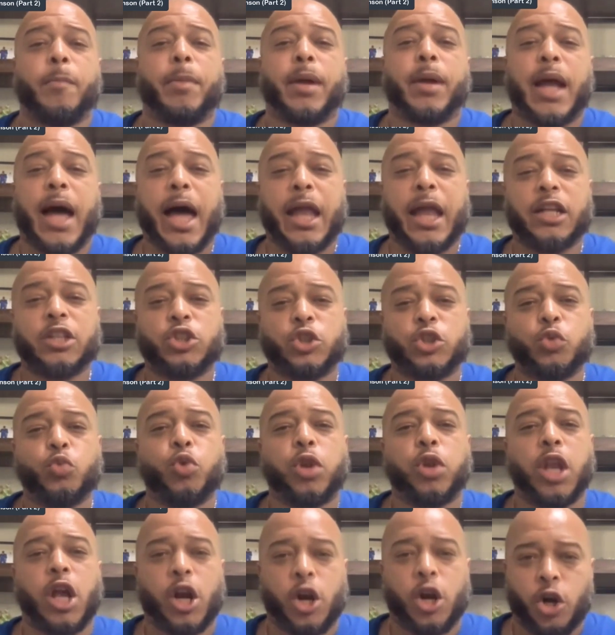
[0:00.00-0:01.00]
But how did you
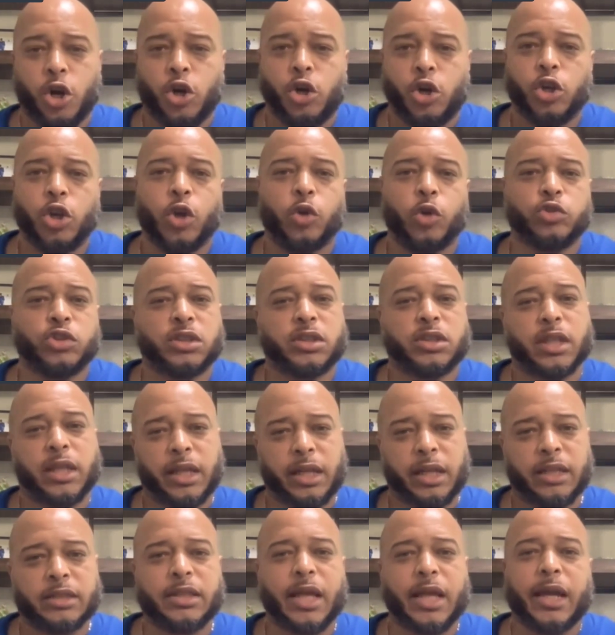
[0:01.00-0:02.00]
learn those
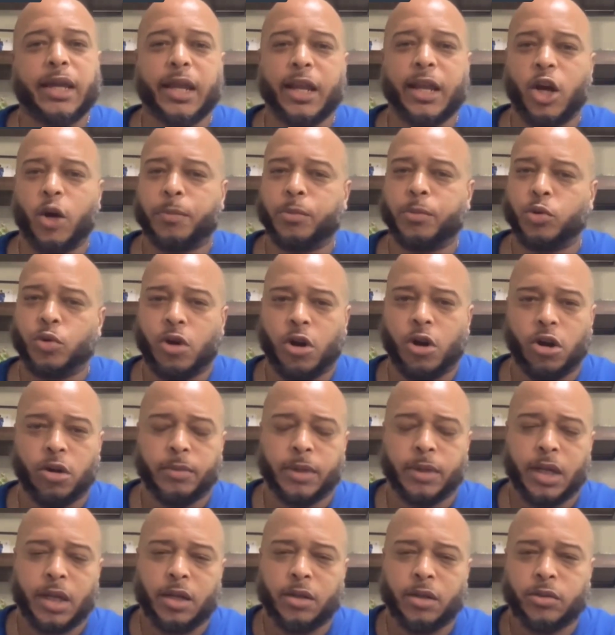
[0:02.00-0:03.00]
things that can help you
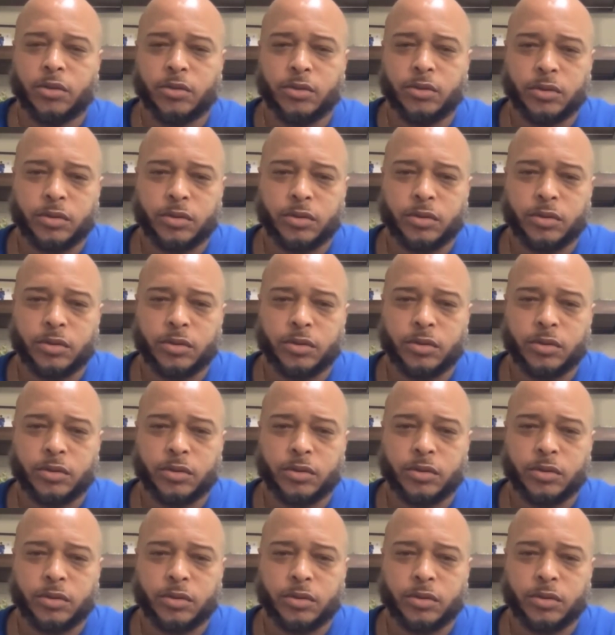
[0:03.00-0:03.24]
calm down?